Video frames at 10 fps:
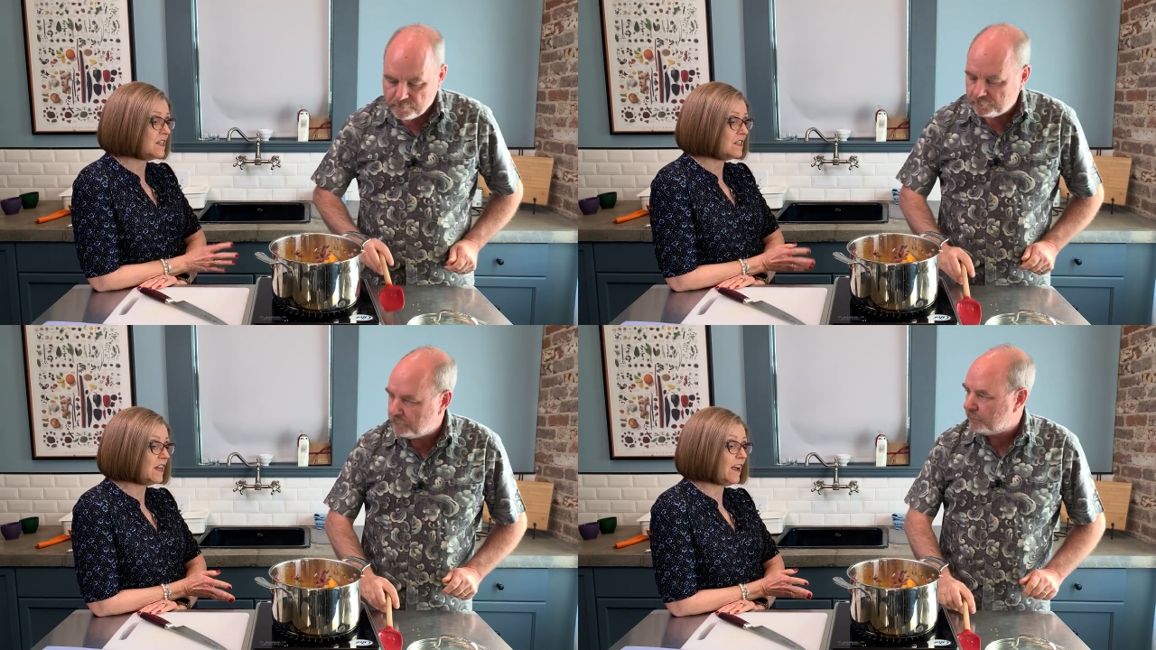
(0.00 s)
Speaker 1: It
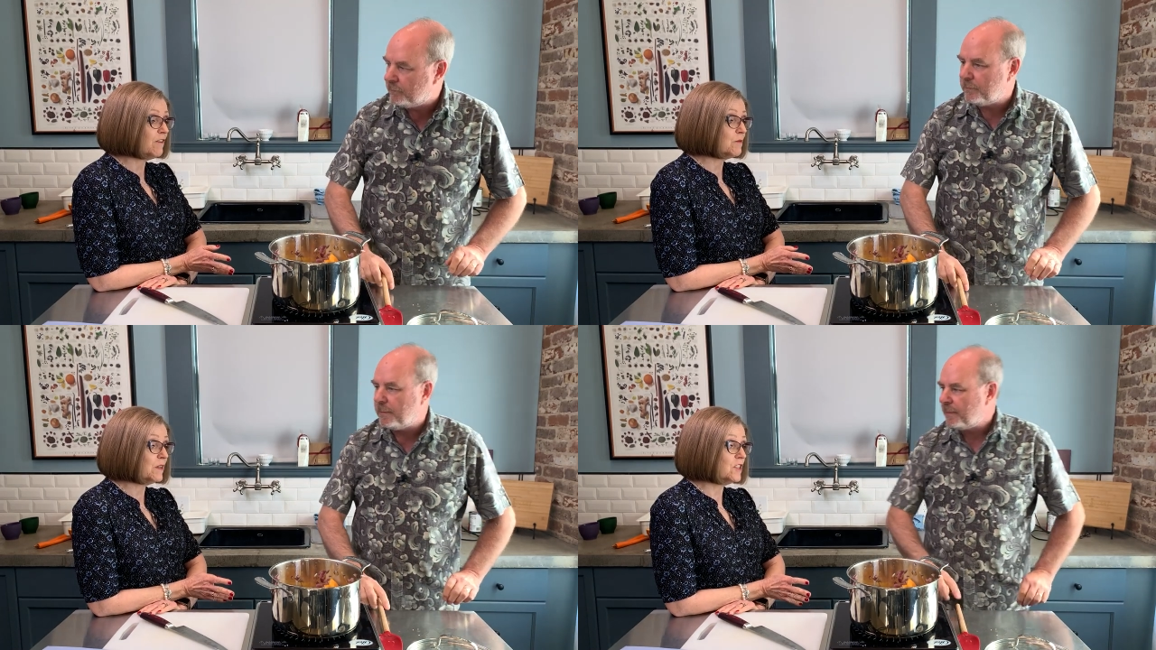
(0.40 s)
doesn't
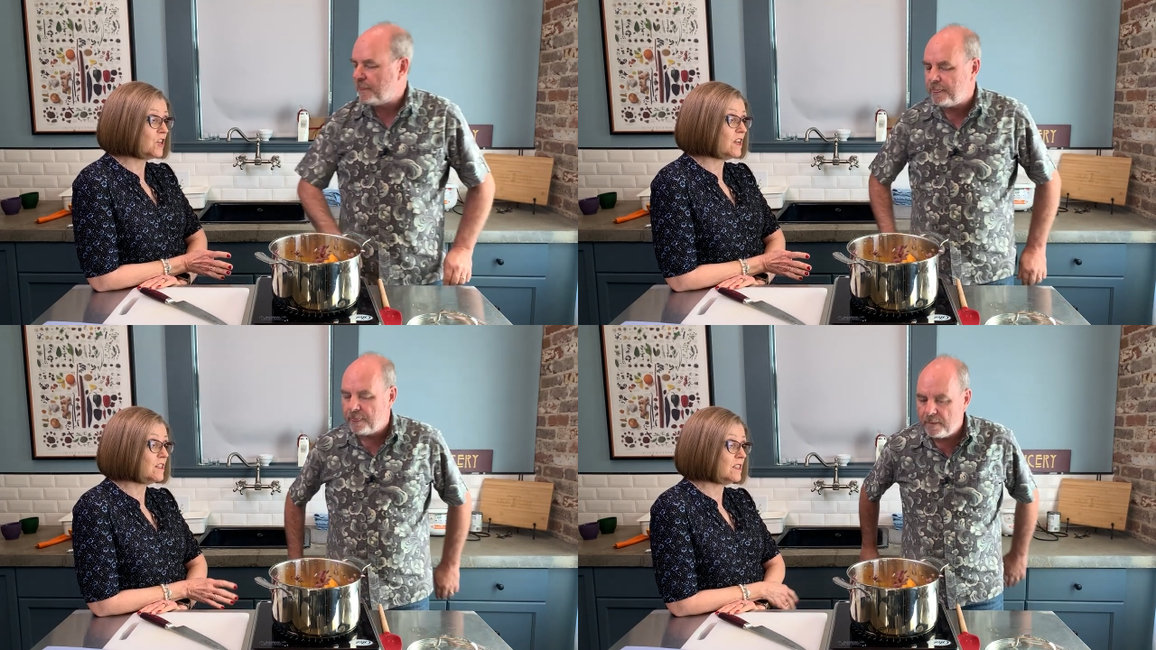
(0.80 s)
have to be
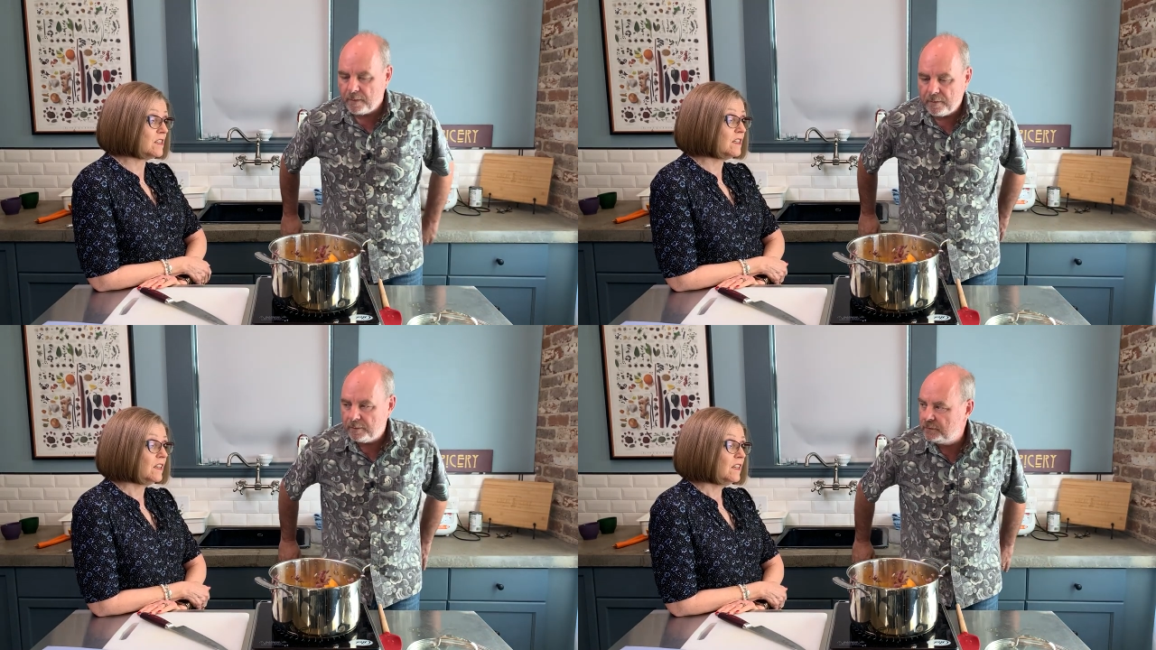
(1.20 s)
just
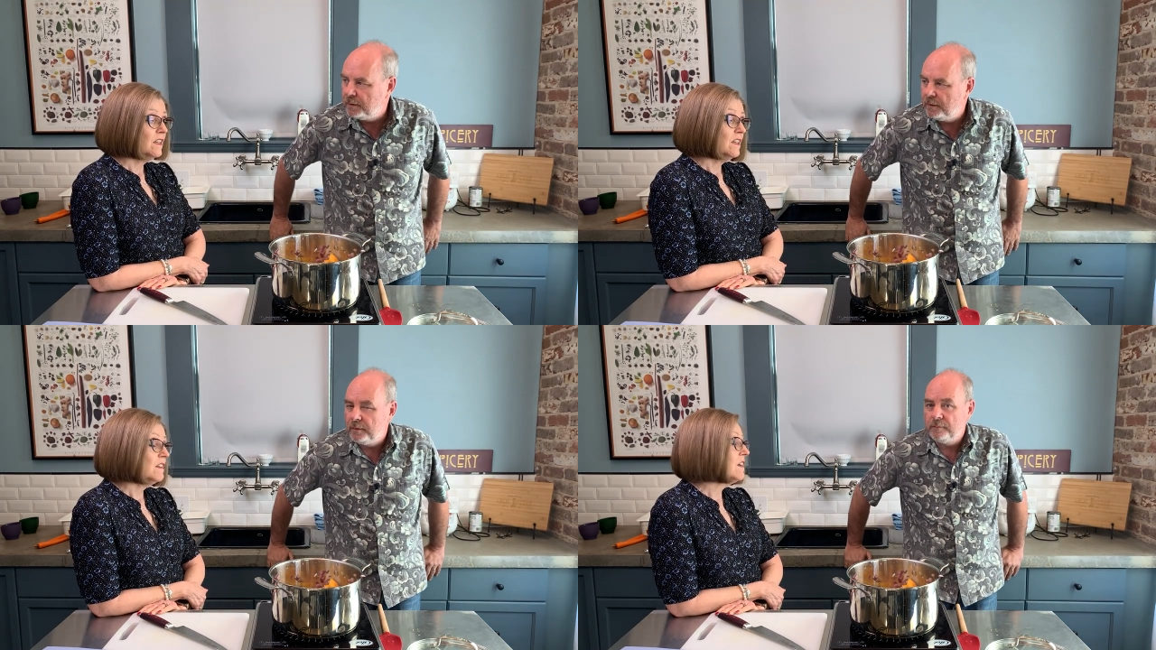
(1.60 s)

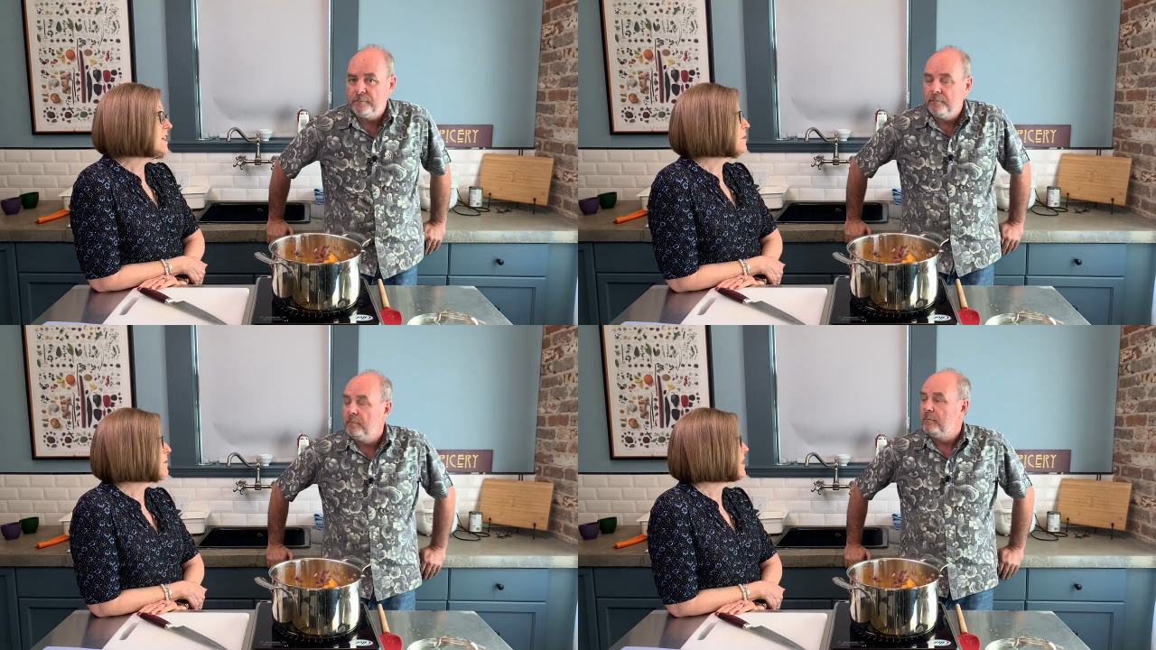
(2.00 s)

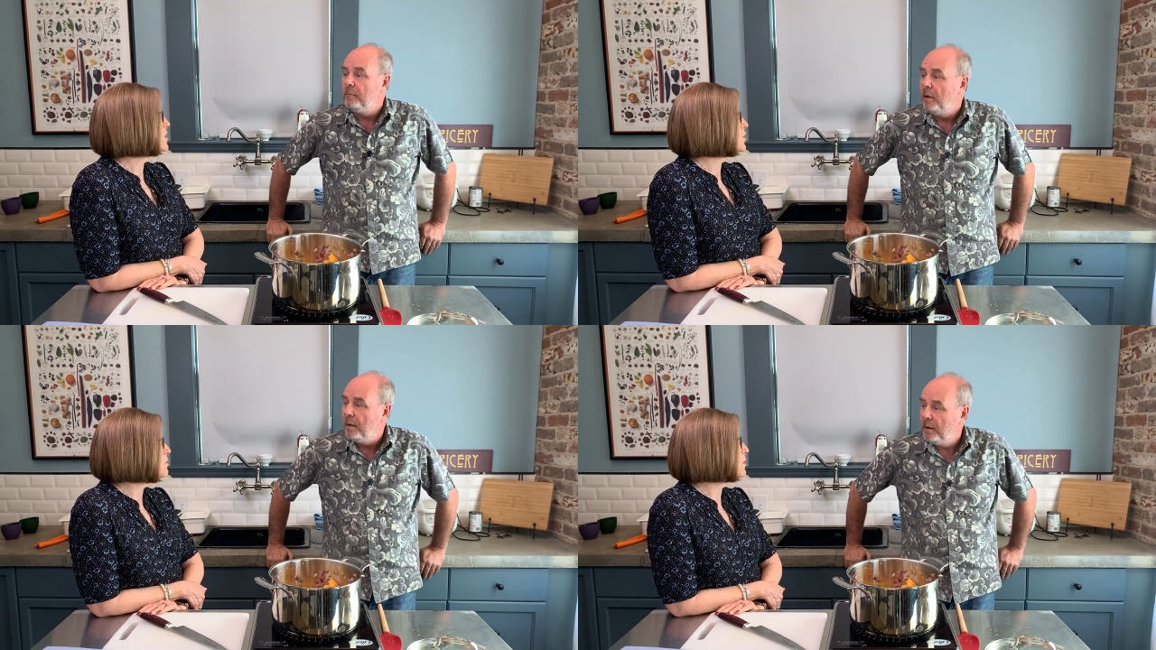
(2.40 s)
um,
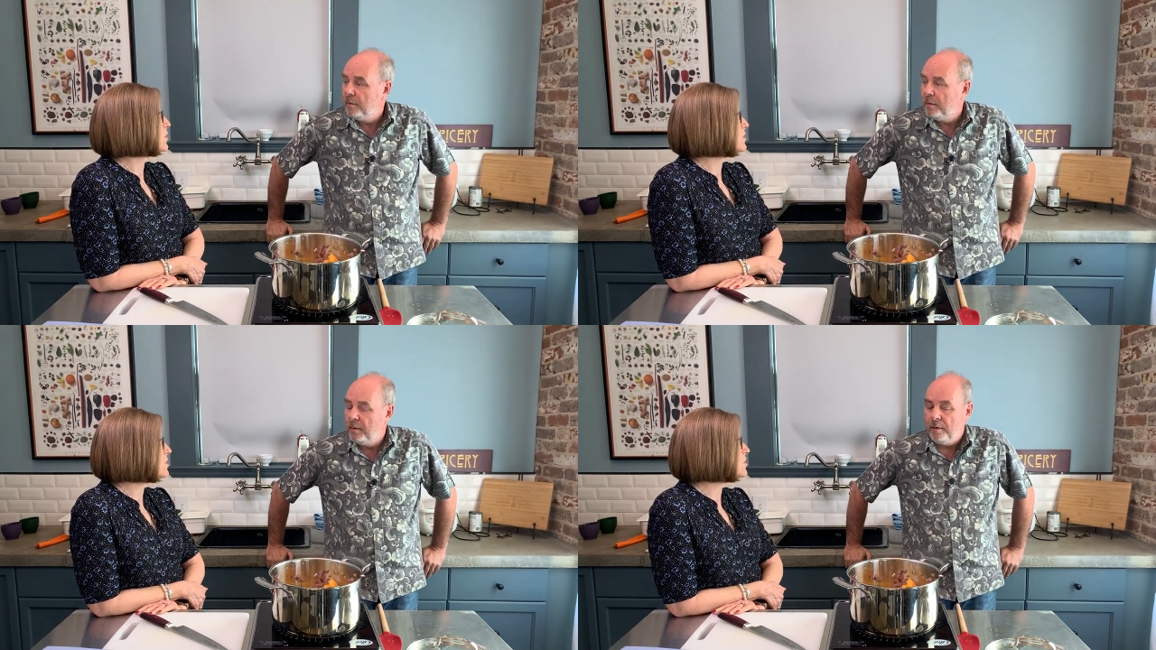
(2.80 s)
a soup
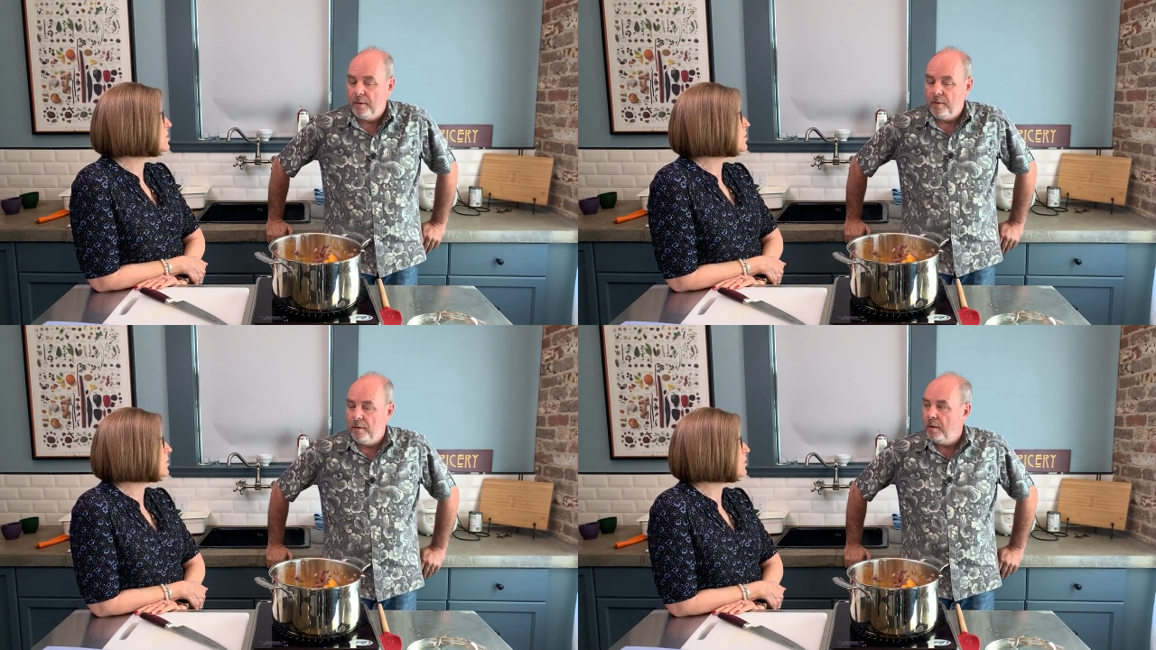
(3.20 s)
or a
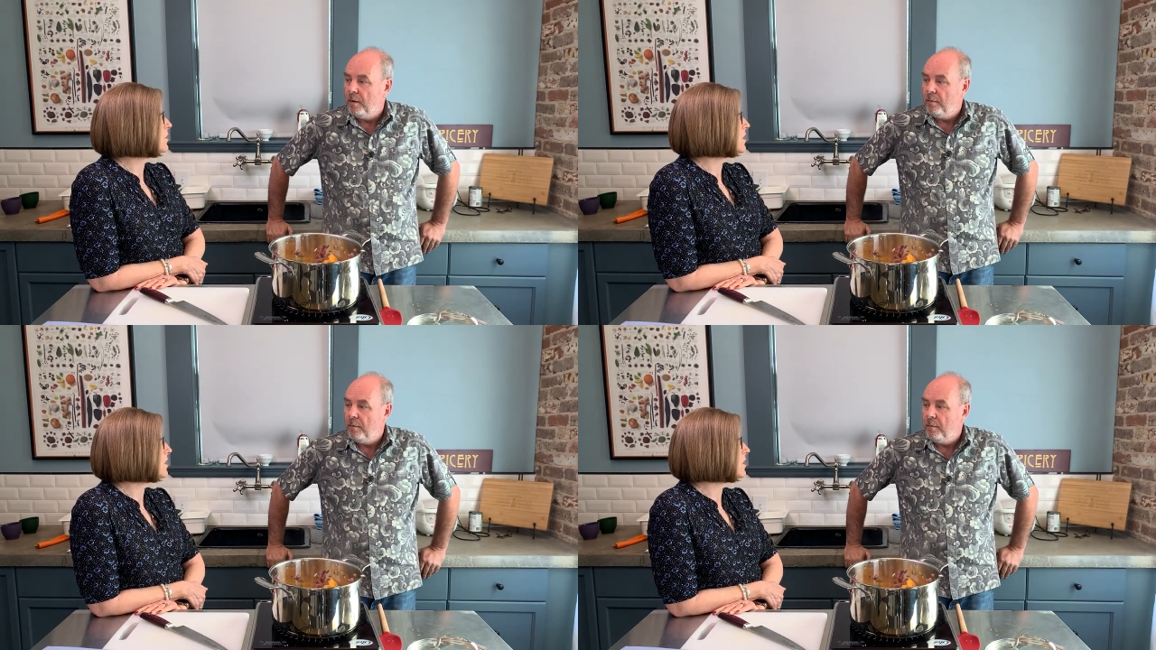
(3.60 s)
stew or